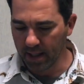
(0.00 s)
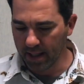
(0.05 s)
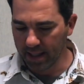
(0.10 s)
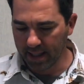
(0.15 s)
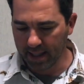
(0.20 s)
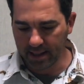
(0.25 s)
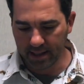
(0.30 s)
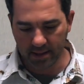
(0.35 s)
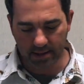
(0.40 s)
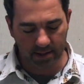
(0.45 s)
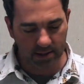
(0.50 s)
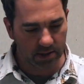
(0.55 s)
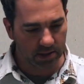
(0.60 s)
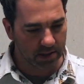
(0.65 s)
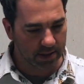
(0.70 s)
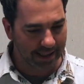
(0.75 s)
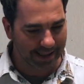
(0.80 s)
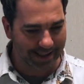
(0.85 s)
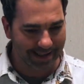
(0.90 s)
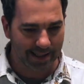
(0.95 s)
He is
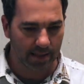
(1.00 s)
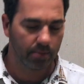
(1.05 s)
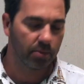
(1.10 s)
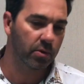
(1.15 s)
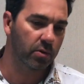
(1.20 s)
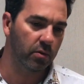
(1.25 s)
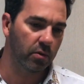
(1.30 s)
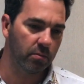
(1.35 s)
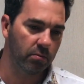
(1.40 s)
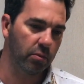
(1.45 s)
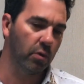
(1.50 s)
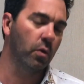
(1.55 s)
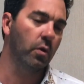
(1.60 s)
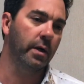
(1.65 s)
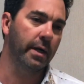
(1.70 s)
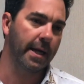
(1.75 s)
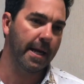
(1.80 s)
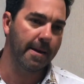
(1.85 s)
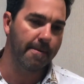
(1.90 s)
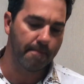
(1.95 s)
just a typical
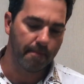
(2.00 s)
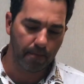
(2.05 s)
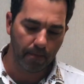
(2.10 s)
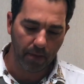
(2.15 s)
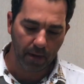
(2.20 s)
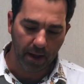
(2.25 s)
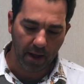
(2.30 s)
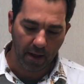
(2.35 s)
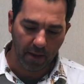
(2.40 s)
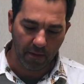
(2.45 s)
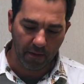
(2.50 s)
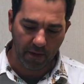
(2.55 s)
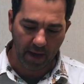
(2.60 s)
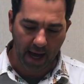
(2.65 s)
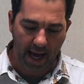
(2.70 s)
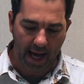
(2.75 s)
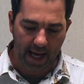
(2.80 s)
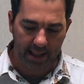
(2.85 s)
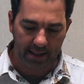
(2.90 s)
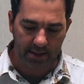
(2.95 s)
boy
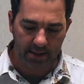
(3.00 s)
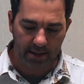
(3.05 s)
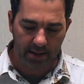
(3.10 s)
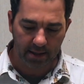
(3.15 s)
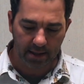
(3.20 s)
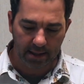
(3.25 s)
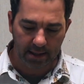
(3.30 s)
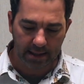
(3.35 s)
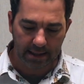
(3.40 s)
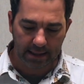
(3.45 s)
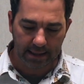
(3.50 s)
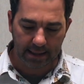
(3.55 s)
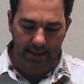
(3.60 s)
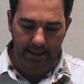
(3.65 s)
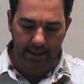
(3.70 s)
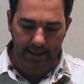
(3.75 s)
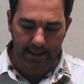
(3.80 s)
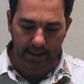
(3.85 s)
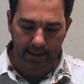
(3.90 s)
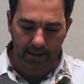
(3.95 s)
that
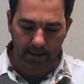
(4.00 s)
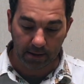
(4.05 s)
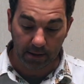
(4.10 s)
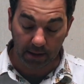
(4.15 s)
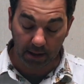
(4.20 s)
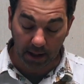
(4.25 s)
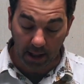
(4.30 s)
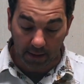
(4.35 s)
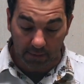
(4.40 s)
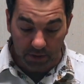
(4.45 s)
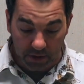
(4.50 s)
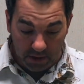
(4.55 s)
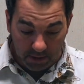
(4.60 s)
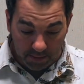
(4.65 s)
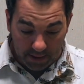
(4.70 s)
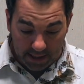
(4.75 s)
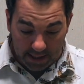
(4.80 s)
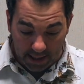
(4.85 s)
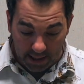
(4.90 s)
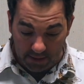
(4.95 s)
loves to
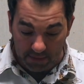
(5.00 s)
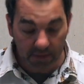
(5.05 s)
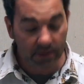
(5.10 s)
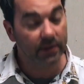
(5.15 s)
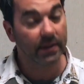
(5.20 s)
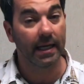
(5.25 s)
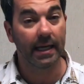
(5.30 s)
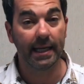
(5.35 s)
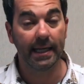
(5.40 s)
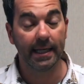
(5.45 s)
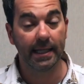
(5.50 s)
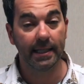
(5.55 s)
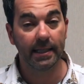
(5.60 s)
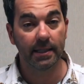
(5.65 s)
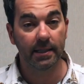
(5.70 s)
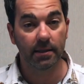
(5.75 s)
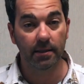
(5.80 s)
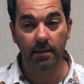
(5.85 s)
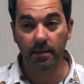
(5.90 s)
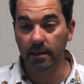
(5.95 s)
be outside,
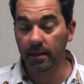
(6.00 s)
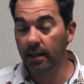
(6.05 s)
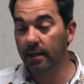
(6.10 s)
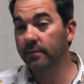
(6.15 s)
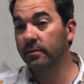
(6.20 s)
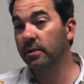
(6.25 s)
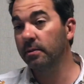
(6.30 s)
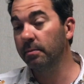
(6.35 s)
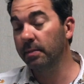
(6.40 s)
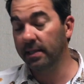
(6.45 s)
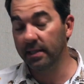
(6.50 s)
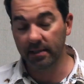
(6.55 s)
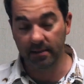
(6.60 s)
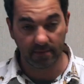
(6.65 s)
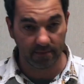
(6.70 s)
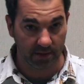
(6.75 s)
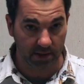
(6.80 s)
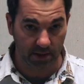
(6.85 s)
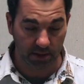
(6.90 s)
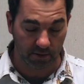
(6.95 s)
loves to be an
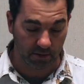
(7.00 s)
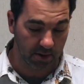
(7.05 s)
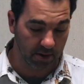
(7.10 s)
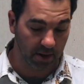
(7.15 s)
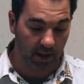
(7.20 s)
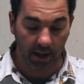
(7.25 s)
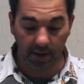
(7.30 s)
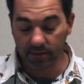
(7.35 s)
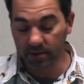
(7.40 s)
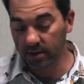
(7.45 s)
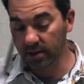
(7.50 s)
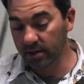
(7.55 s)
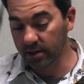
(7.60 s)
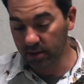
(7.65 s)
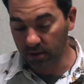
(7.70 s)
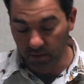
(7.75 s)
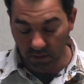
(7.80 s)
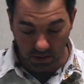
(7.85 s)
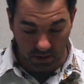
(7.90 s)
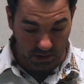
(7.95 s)
adventurer, loves to just
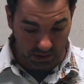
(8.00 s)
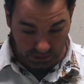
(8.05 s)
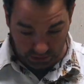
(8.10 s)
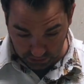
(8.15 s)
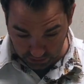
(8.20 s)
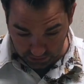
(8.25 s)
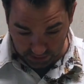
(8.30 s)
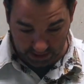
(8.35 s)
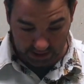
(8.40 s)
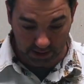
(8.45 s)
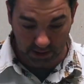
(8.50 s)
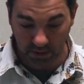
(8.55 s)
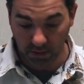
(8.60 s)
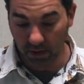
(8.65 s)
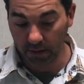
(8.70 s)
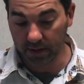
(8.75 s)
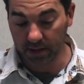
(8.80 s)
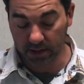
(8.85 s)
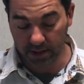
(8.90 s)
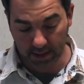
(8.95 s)
go on a journey and do all
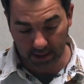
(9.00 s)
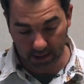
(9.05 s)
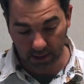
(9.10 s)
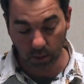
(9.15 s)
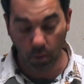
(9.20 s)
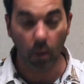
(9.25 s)
these things.